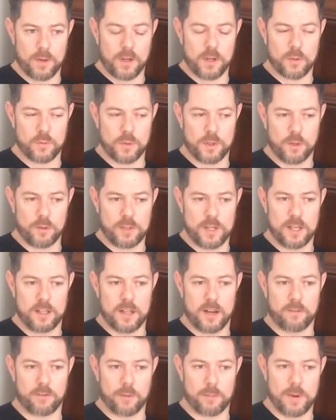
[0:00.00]
because when you take
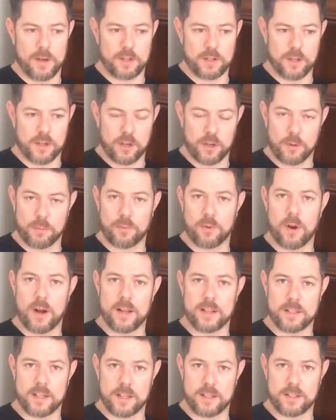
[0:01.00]
that information and you
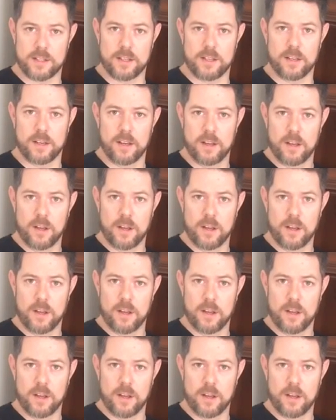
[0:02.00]
process it